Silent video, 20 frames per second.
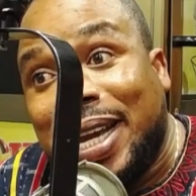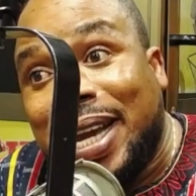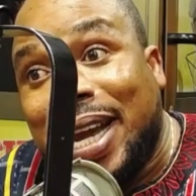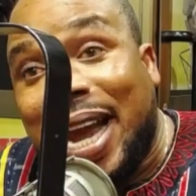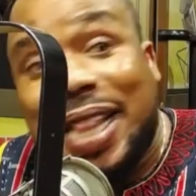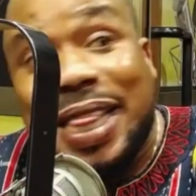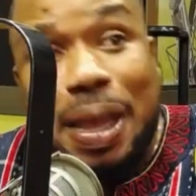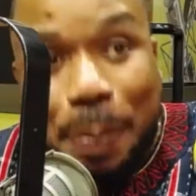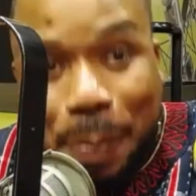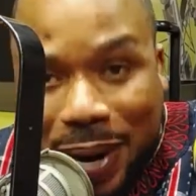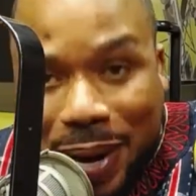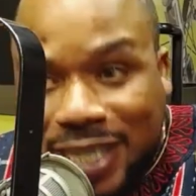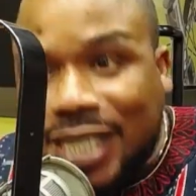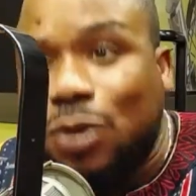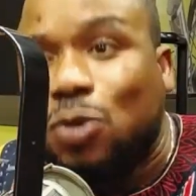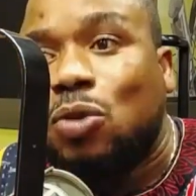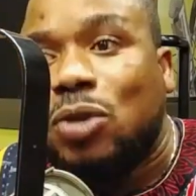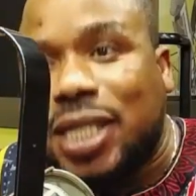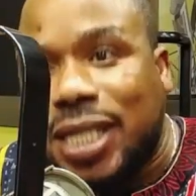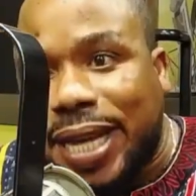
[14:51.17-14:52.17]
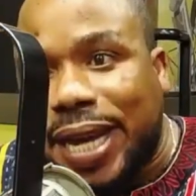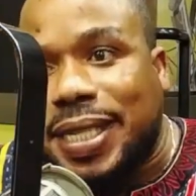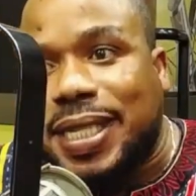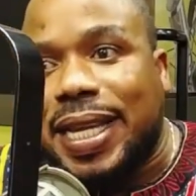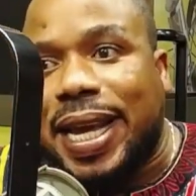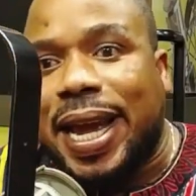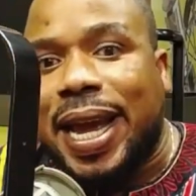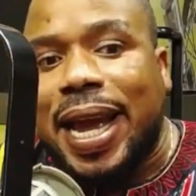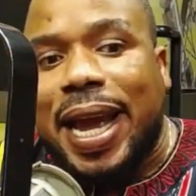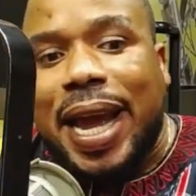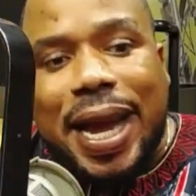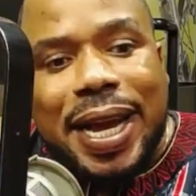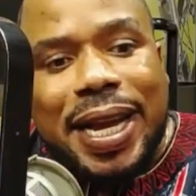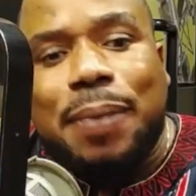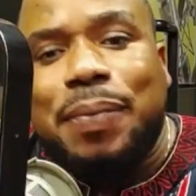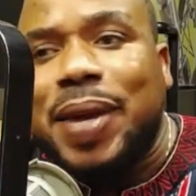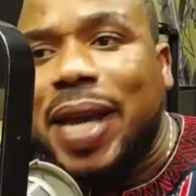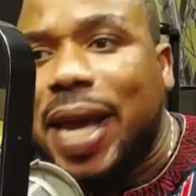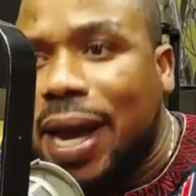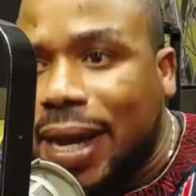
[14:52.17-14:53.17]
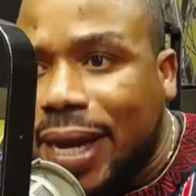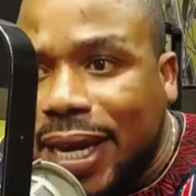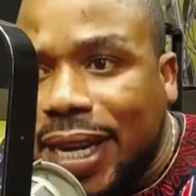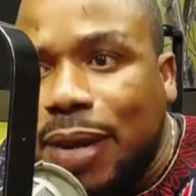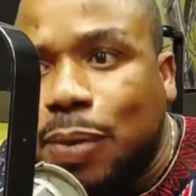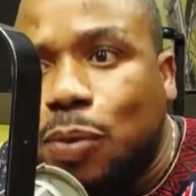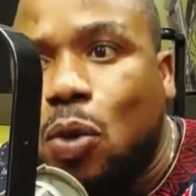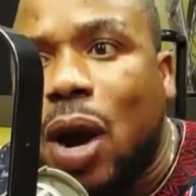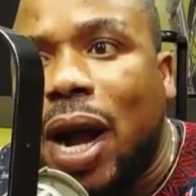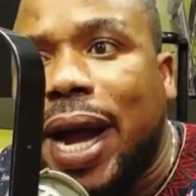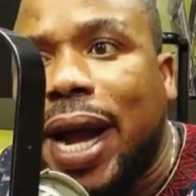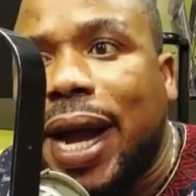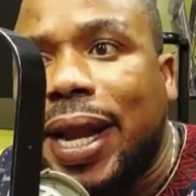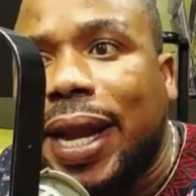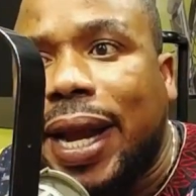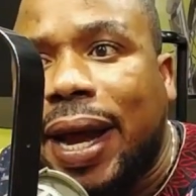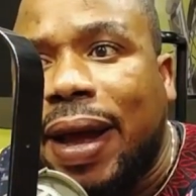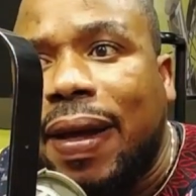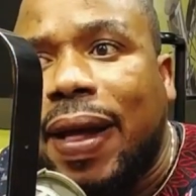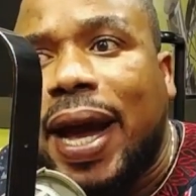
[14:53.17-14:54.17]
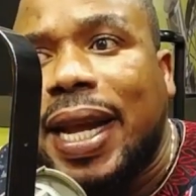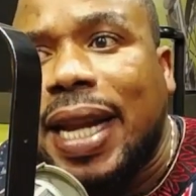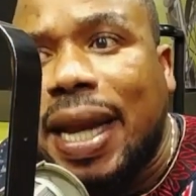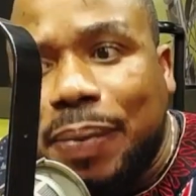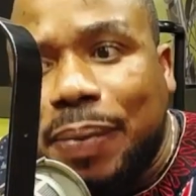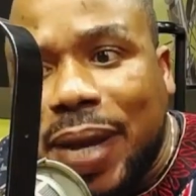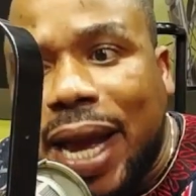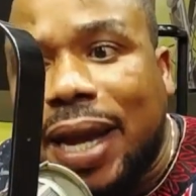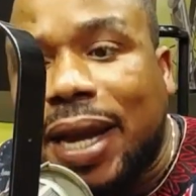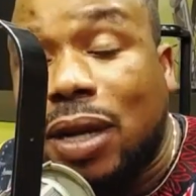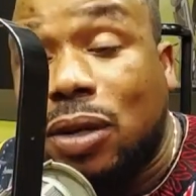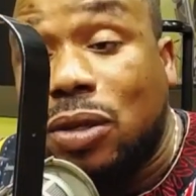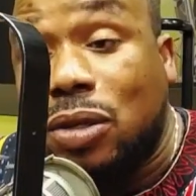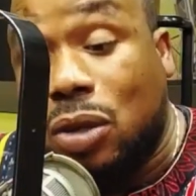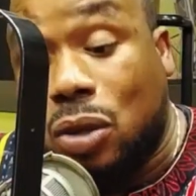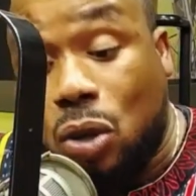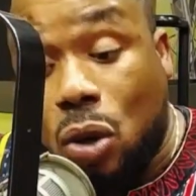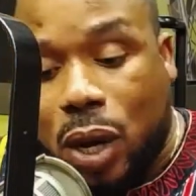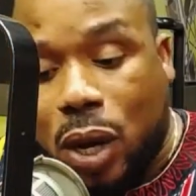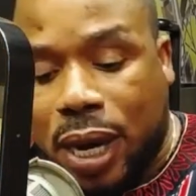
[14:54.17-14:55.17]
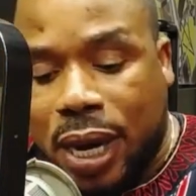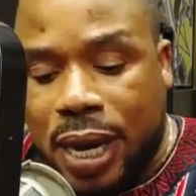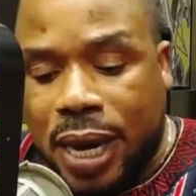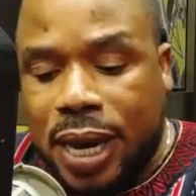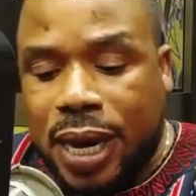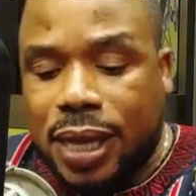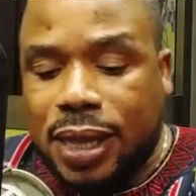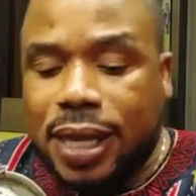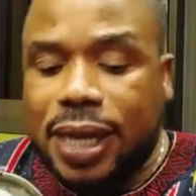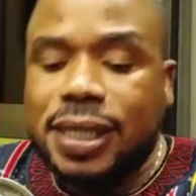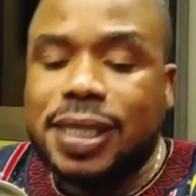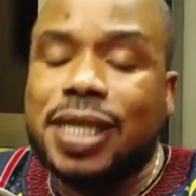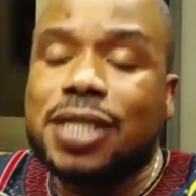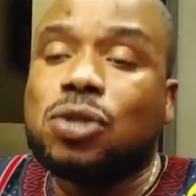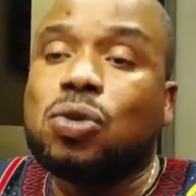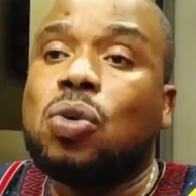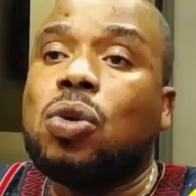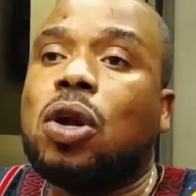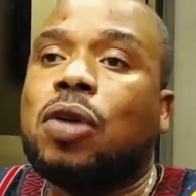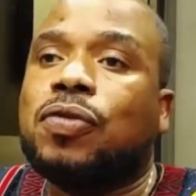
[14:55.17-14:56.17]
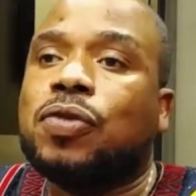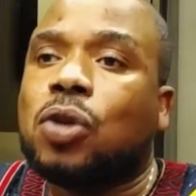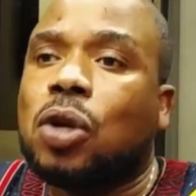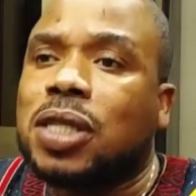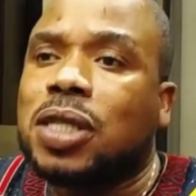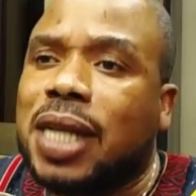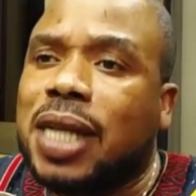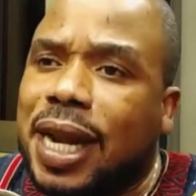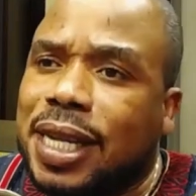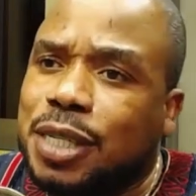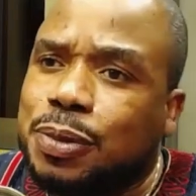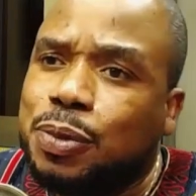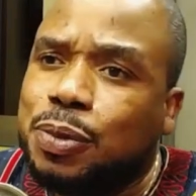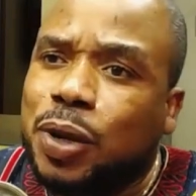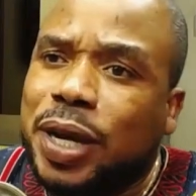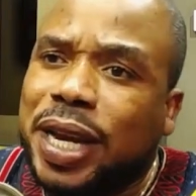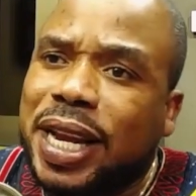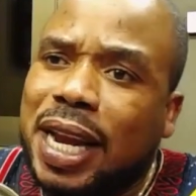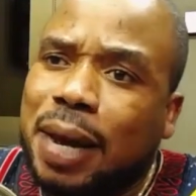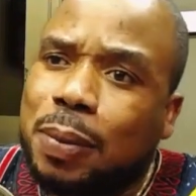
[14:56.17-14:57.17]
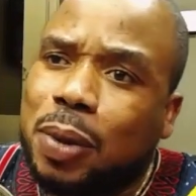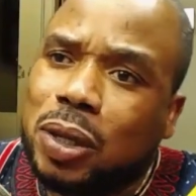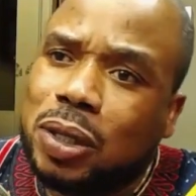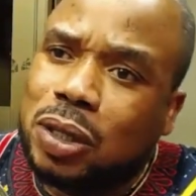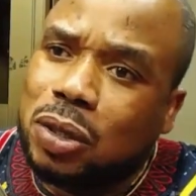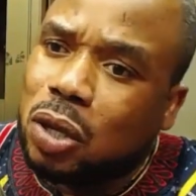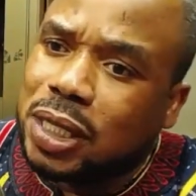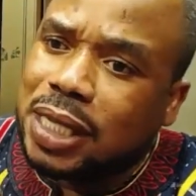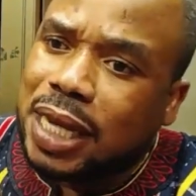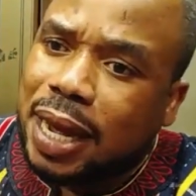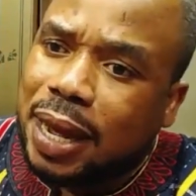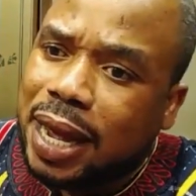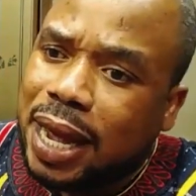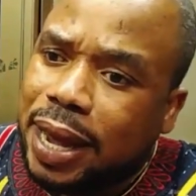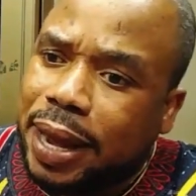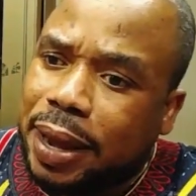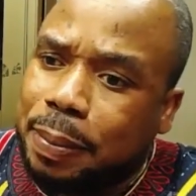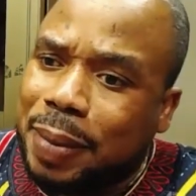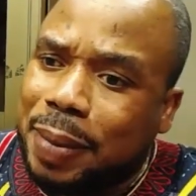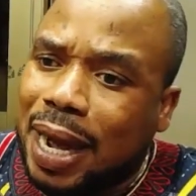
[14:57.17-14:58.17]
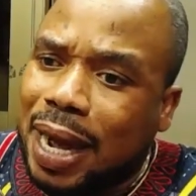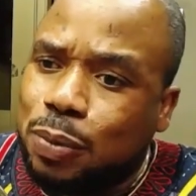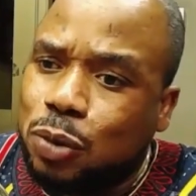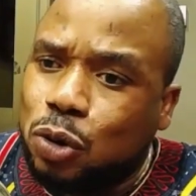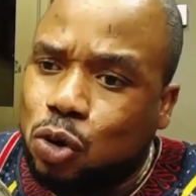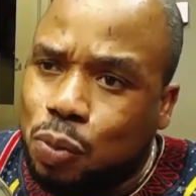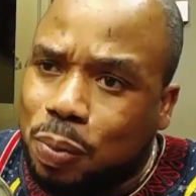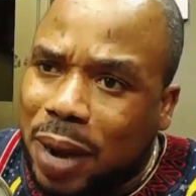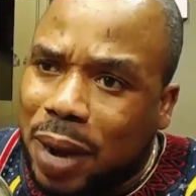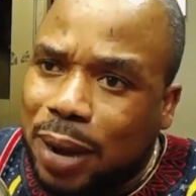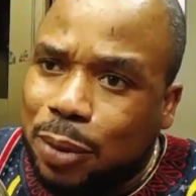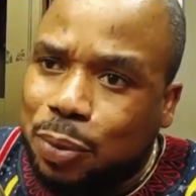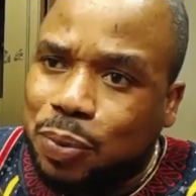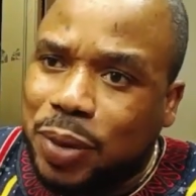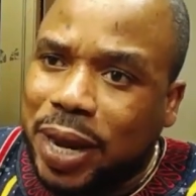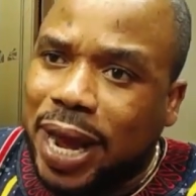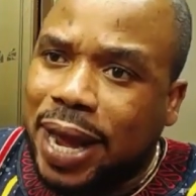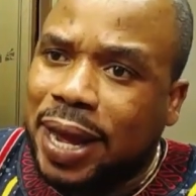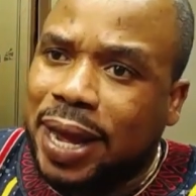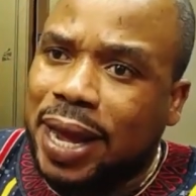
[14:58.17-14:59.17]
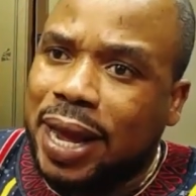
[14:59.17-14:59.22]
And the person will say, and I'm uncle Ibuakana, and I'm uncle. Look, there's a school of thought that has spoken about Dr. Mahamudu Bahumia,